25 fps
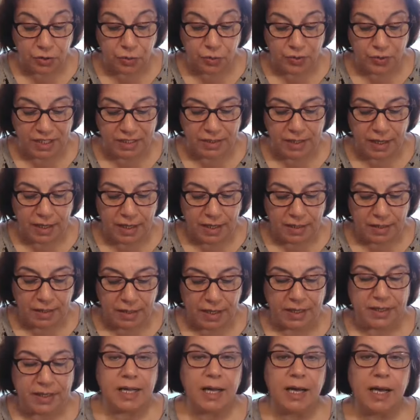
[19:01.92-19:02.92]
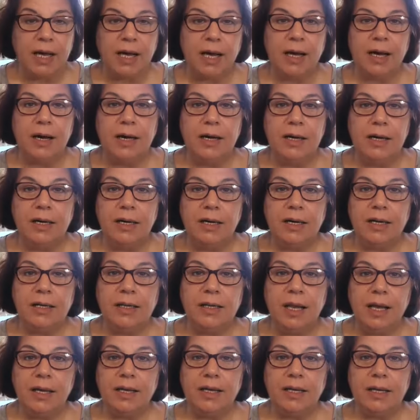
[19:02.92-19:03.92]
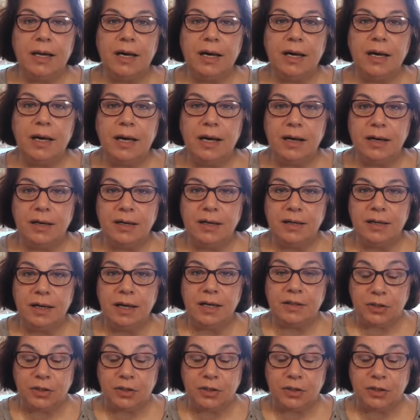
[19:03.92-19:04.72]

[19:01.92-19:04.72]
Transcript: to it like a like a,